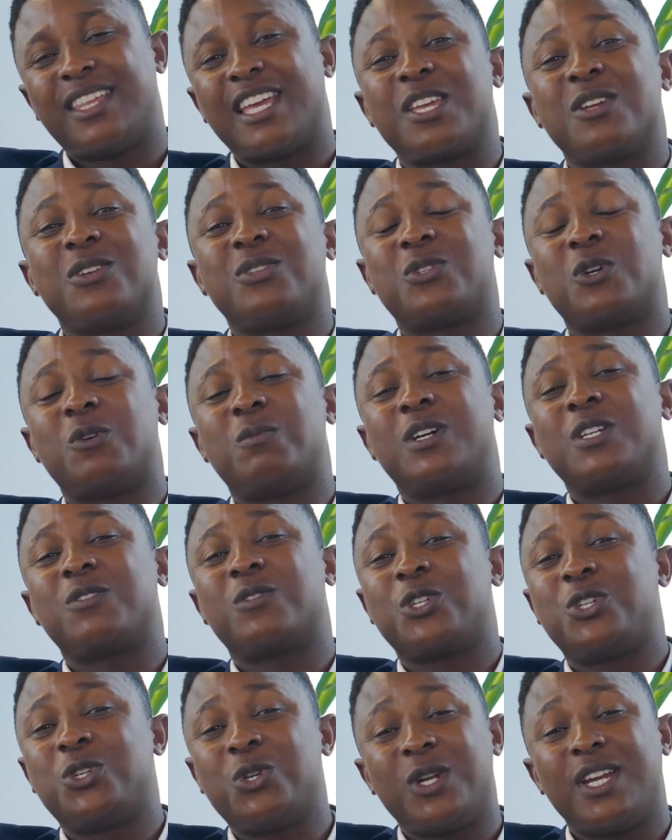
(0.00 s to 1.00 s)
thank you so much
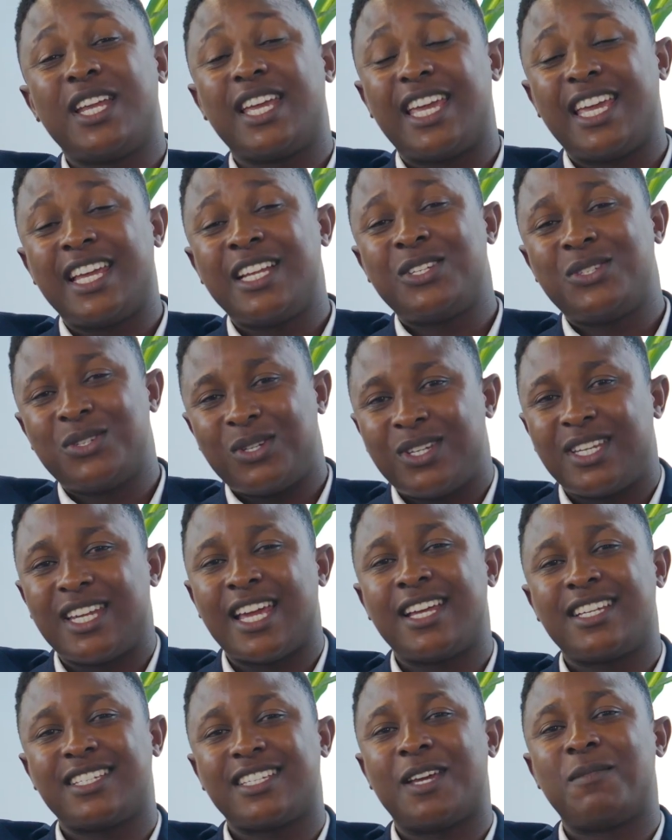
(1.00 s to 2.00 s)
for tuning in
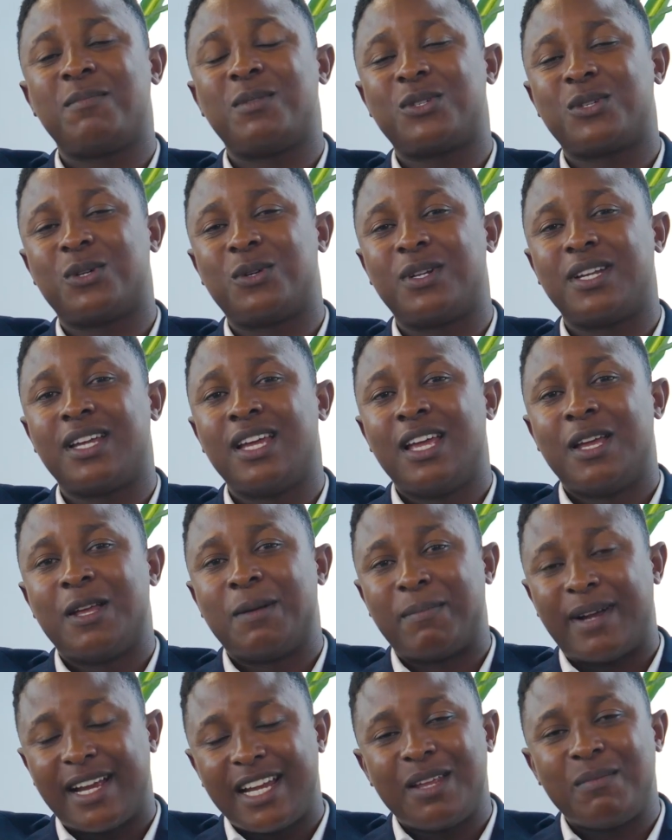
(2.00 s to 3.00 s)
today's episode.
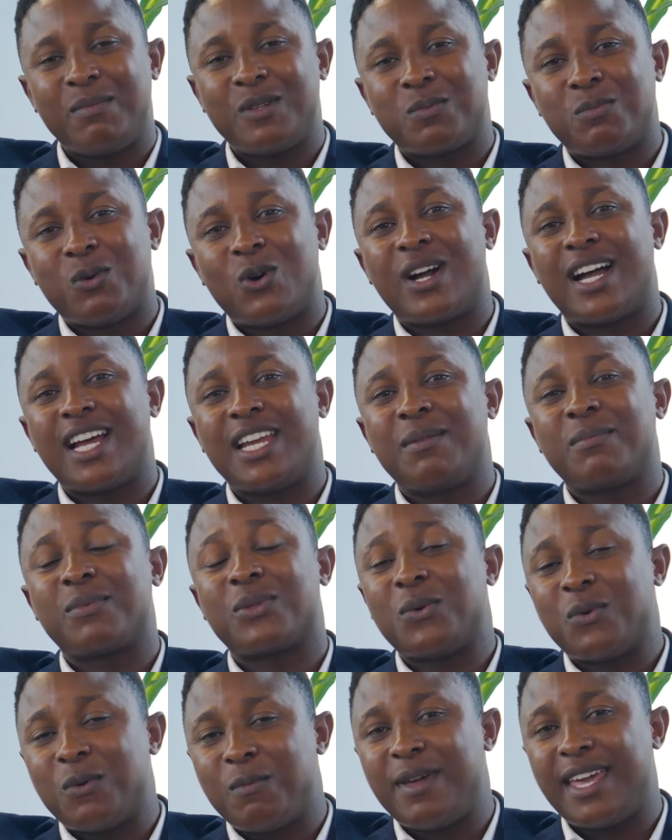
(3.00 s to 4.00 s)
My name is Bongani
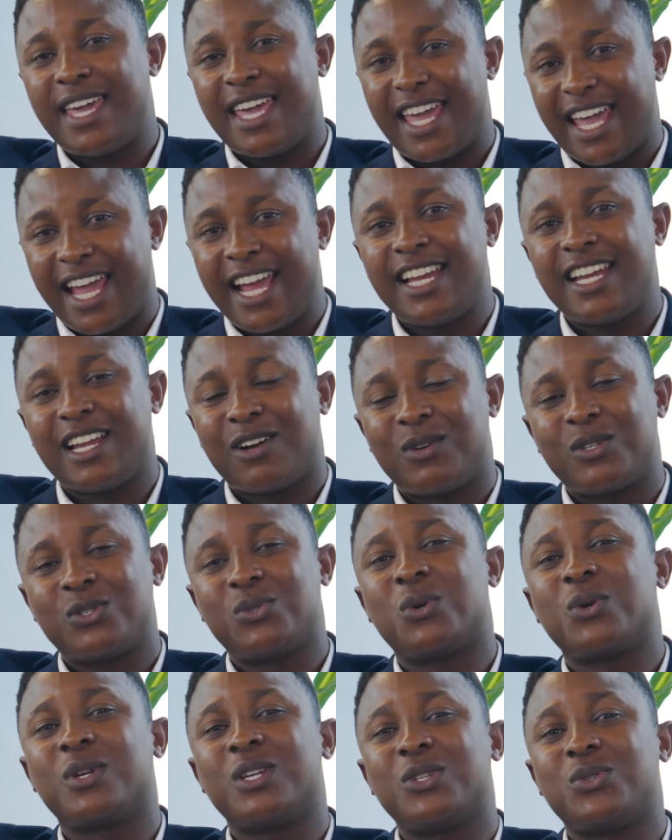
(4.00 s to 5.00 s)
Mpedi, and I was
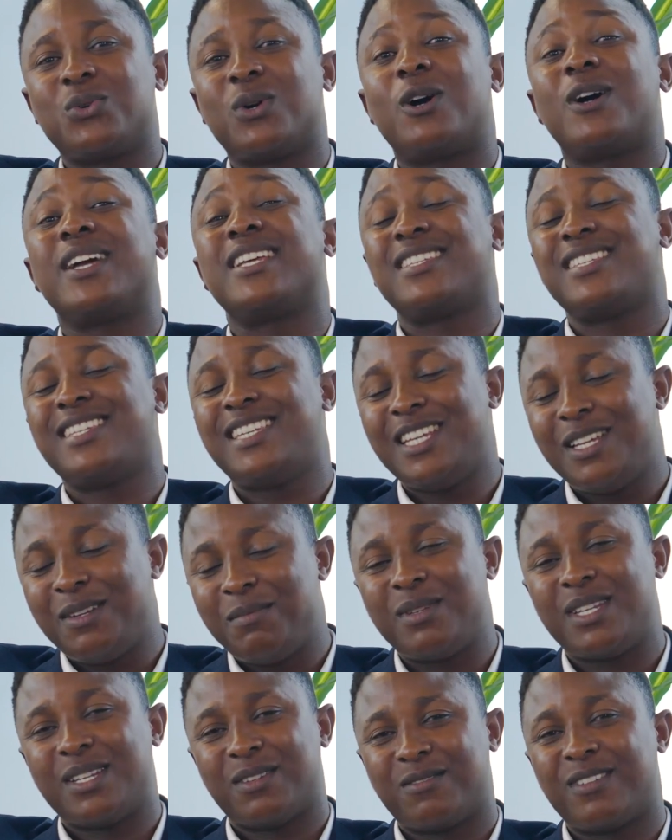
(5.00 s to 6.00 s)
talking to our
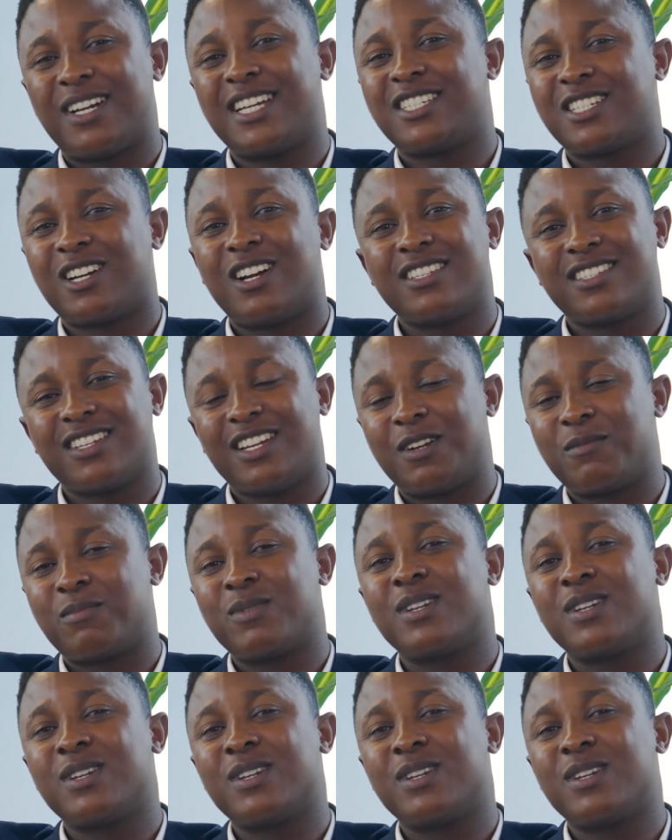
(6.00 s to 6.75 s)
esteemed Vice-Chancellor and